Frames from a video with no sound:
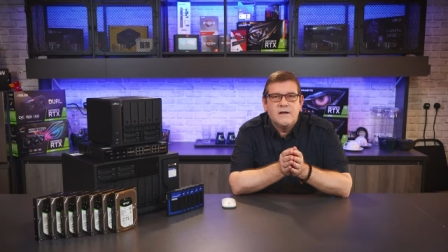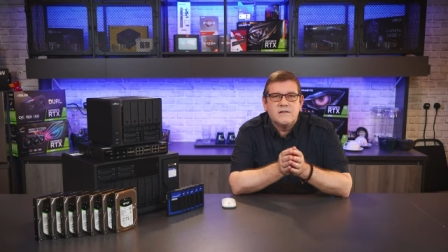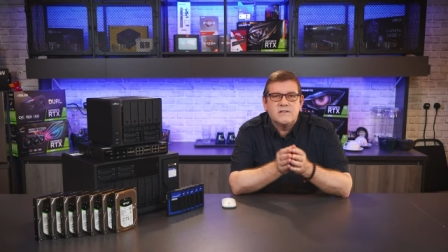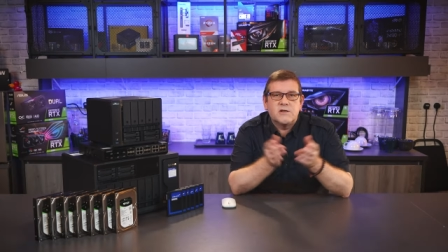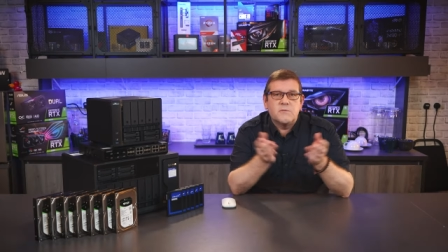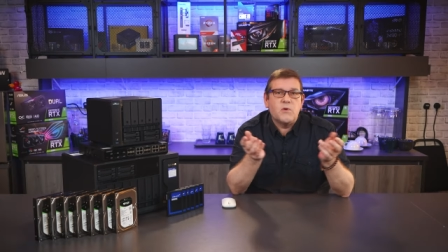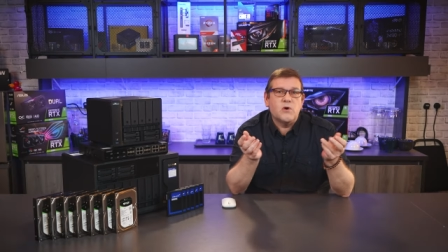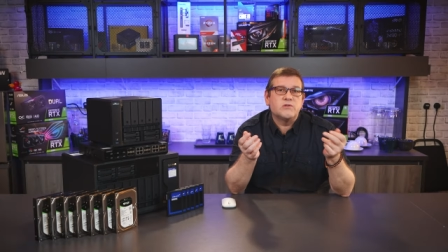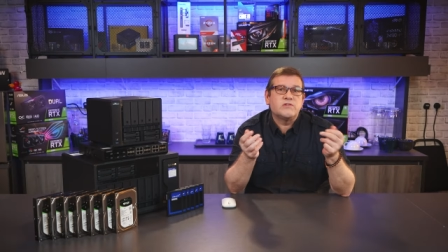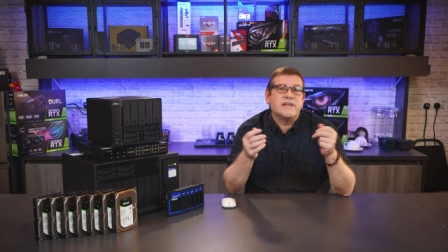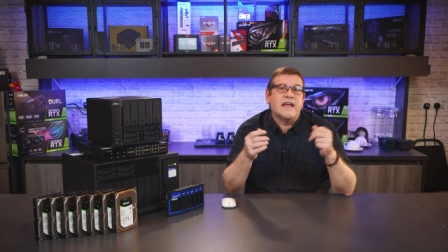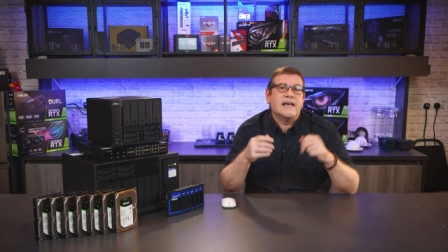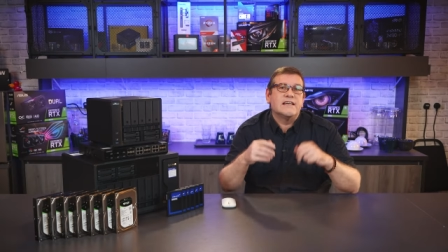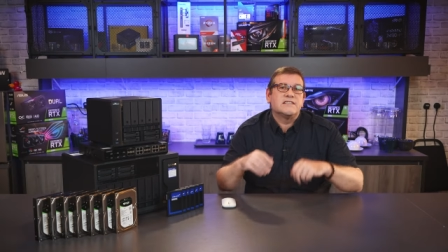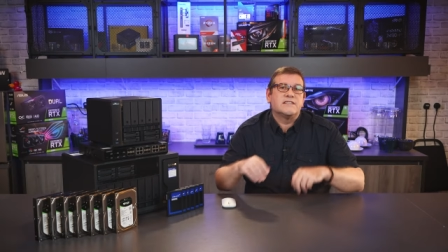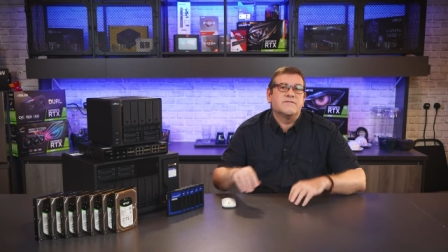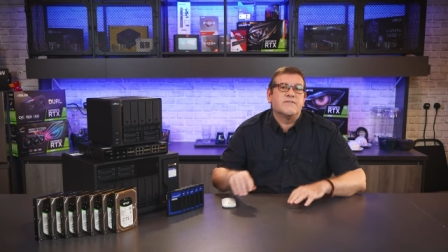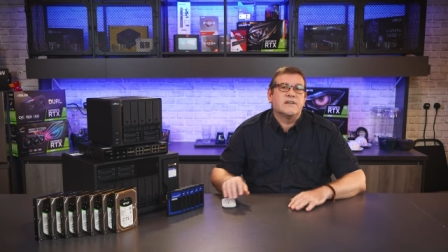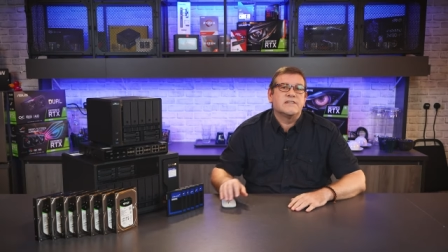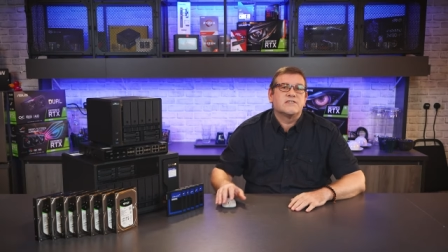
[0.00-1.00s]
So most
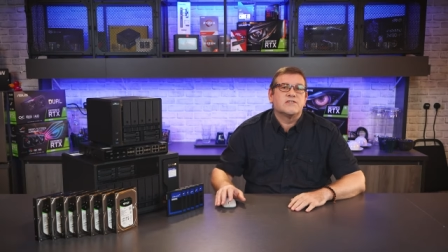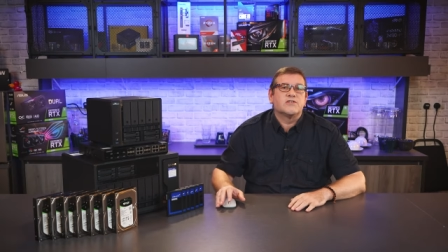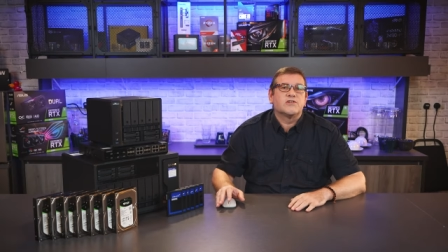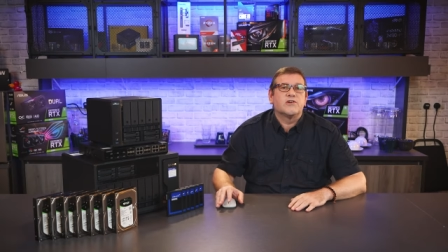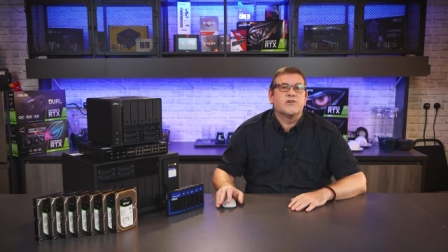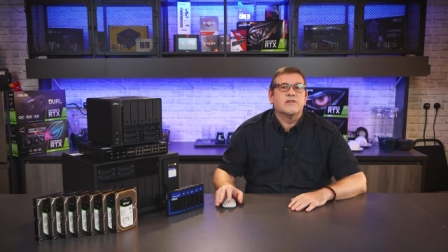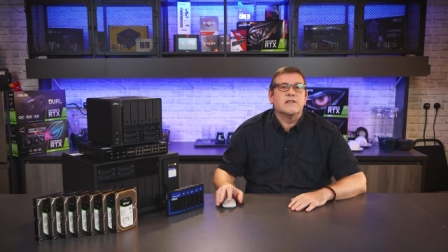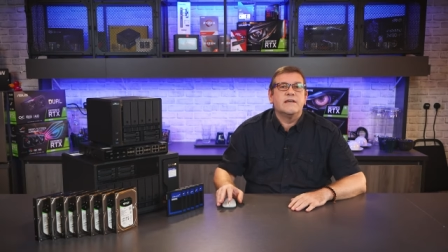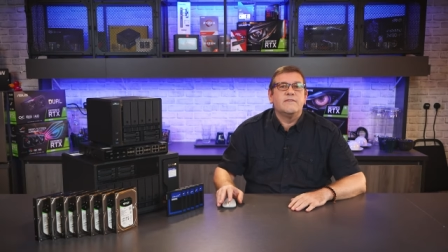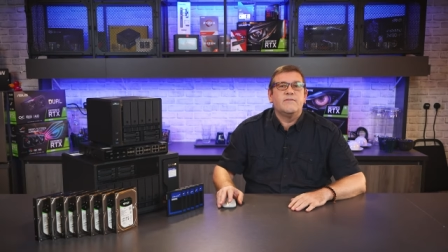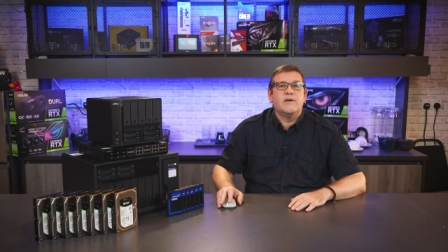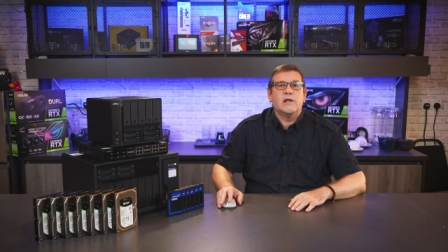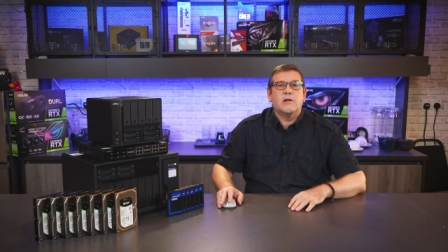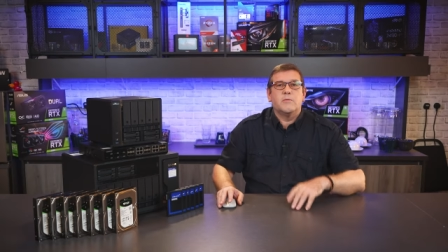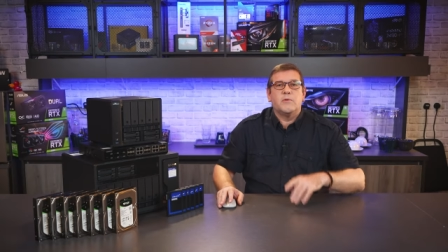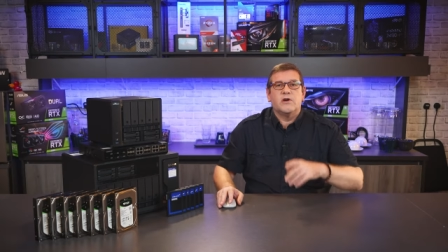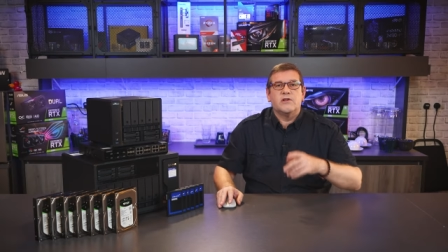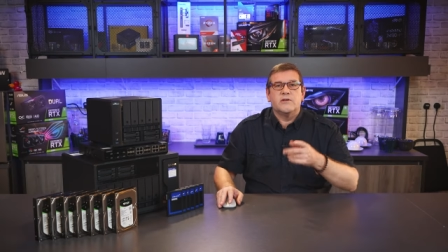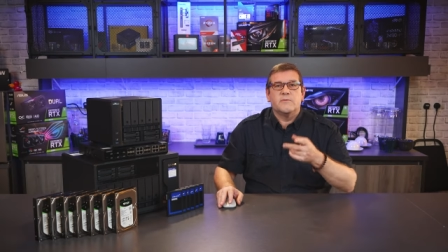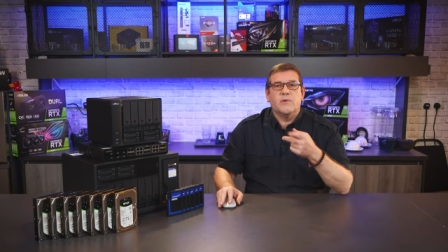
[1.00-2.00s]
NAS devices currently
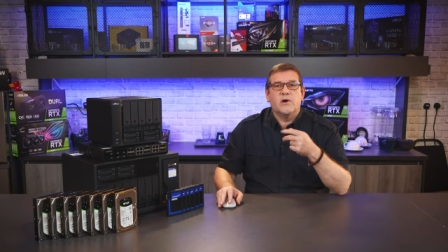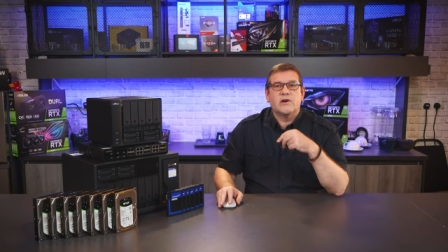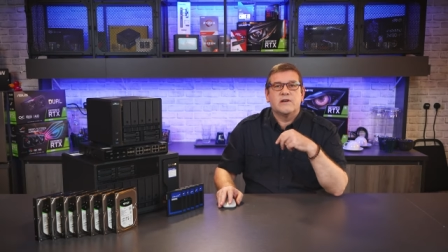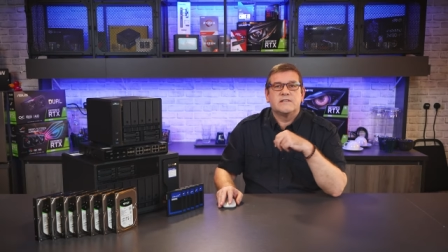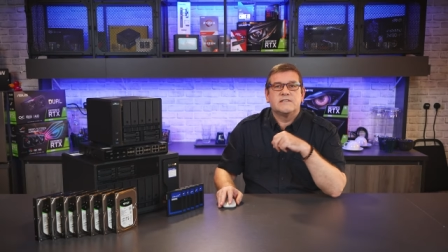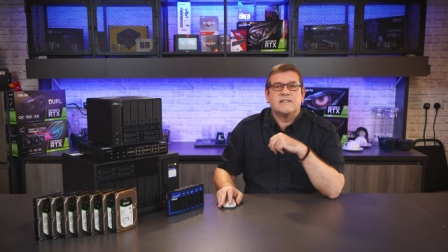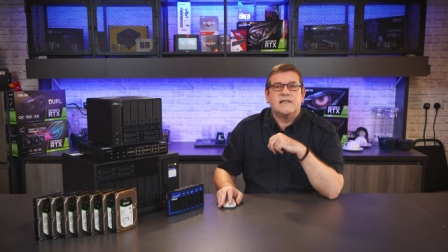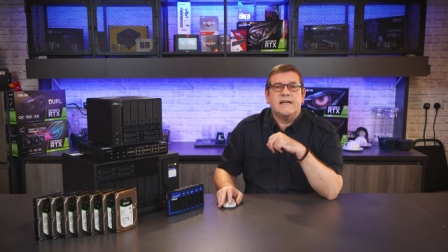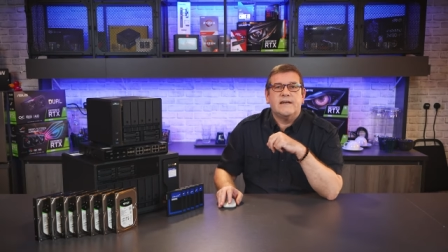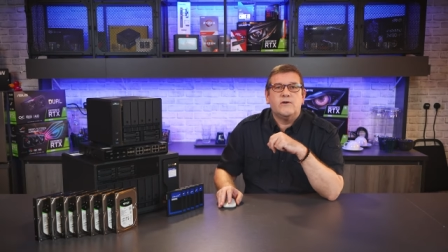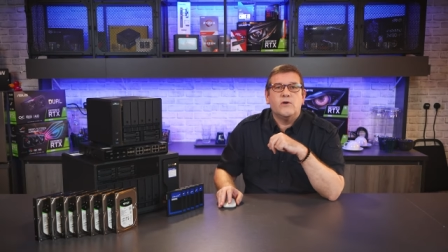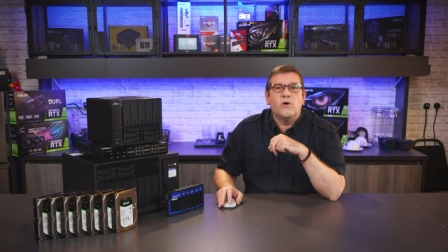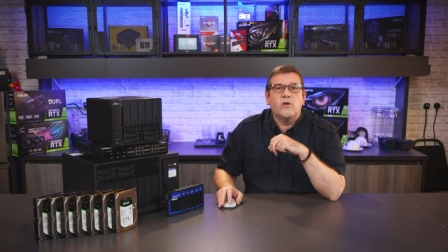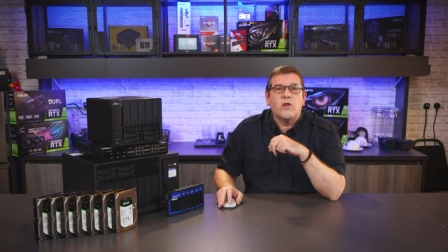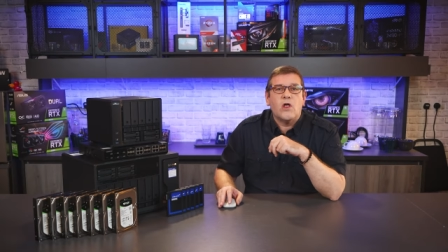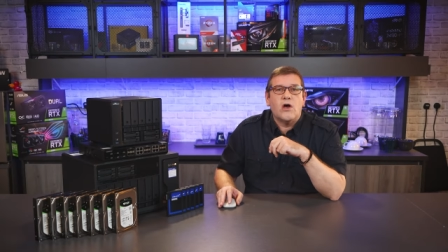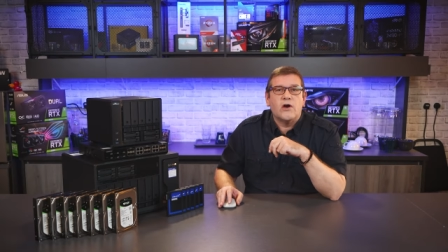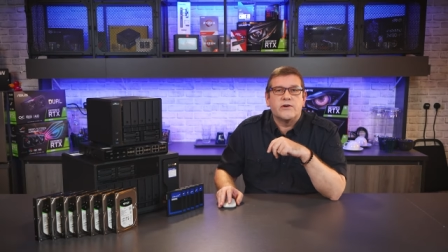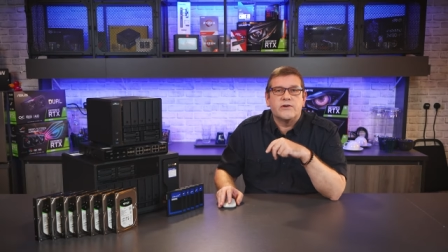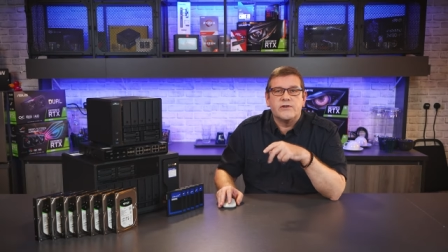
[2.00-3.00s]
available on the market today no
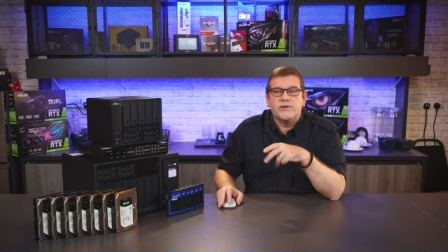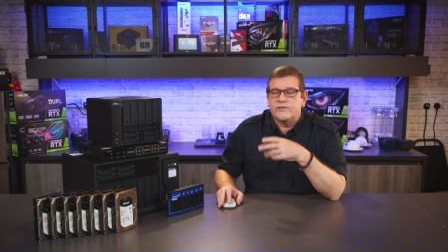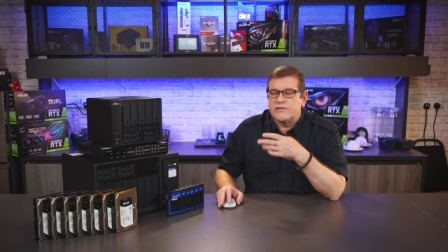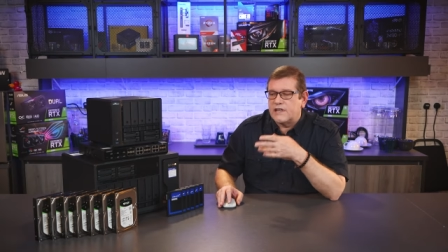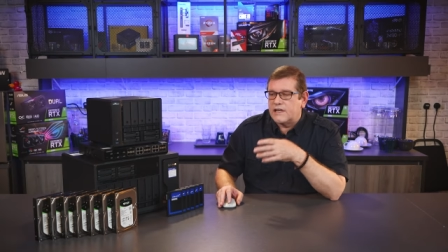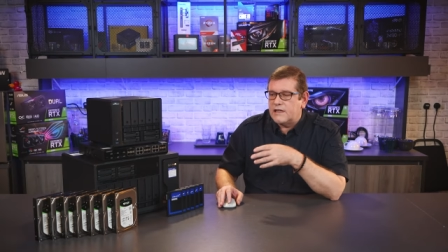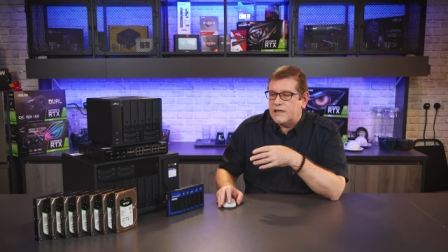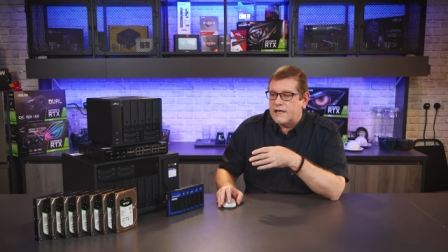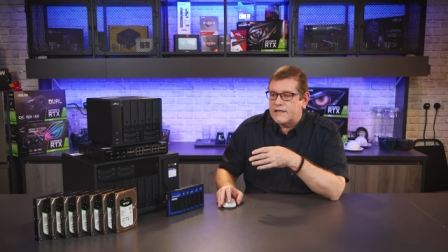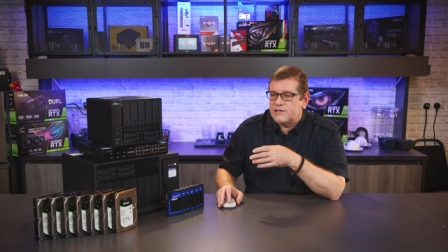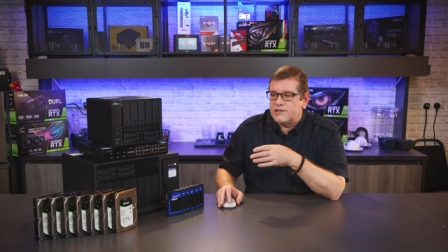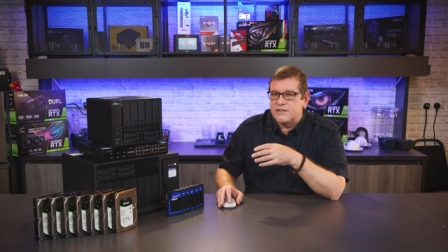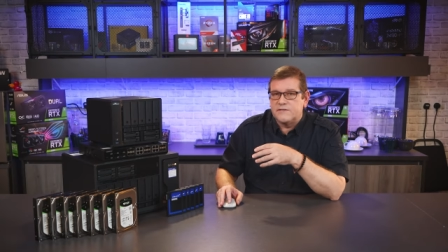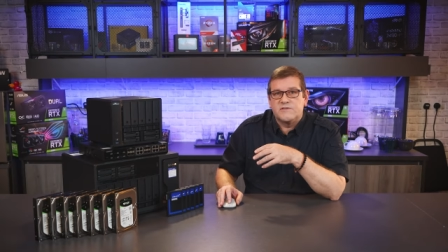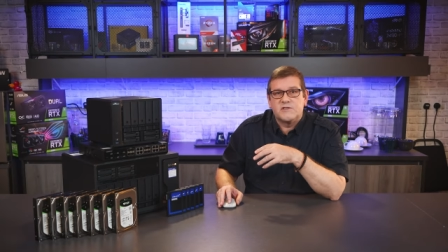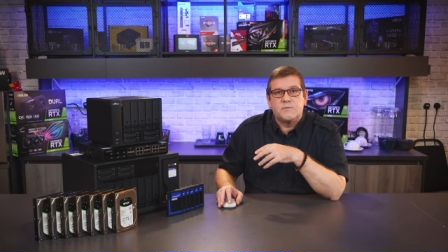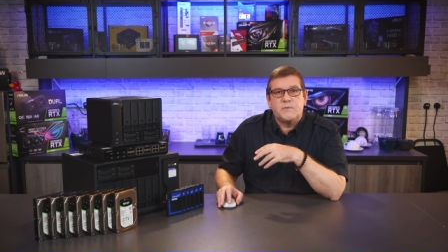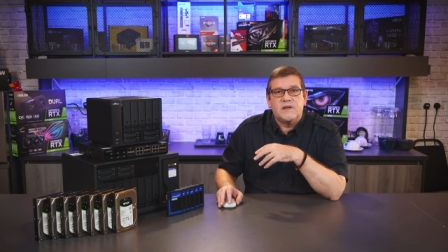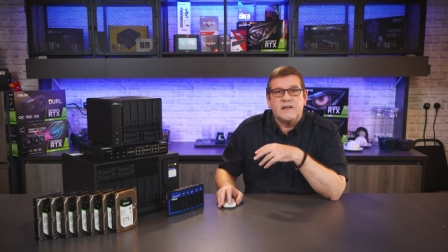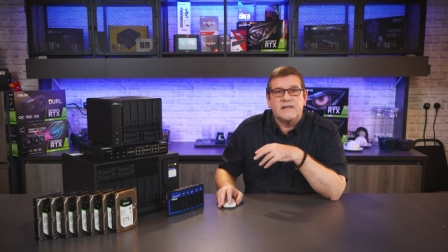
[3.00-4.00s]
longer use a collection
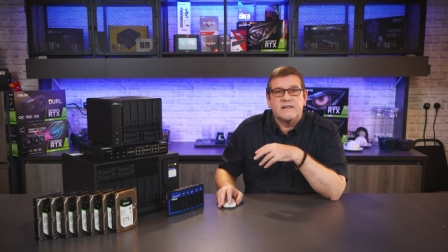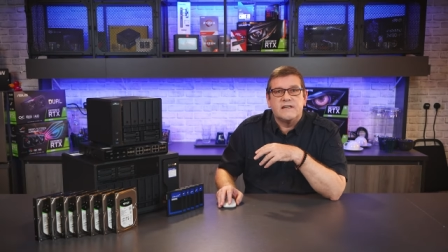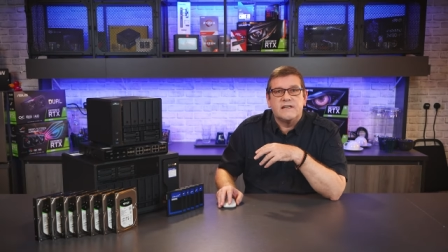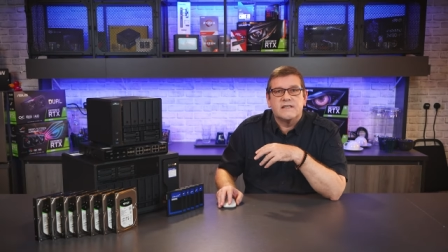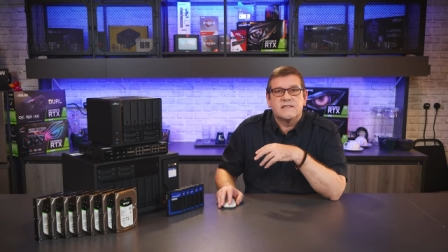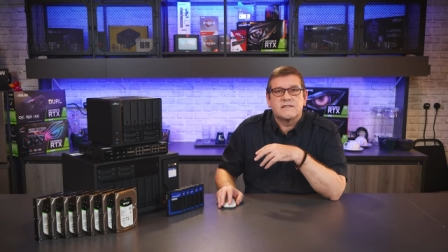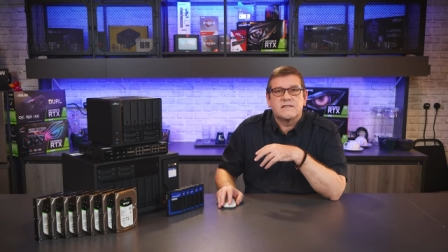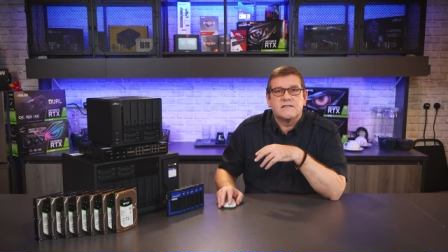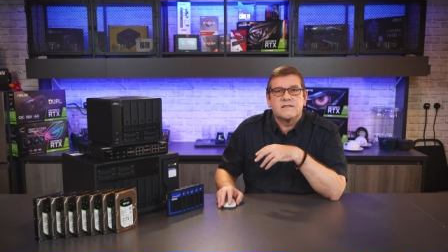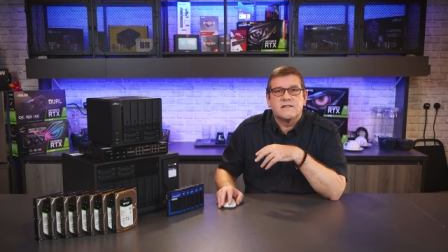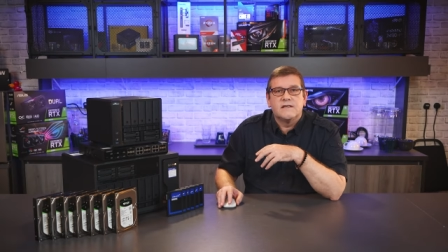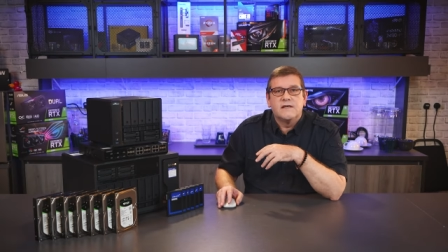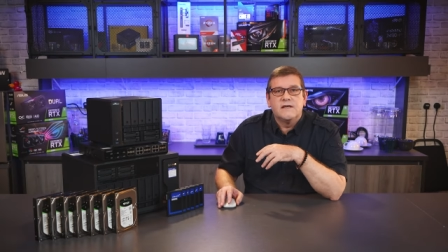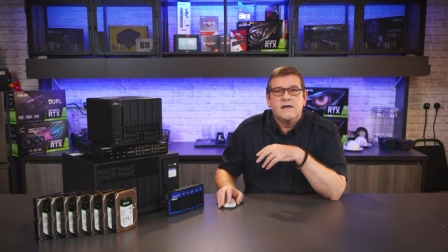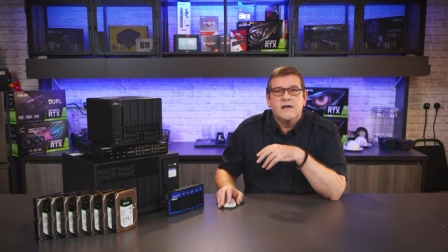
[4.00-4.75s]
of spinning disks.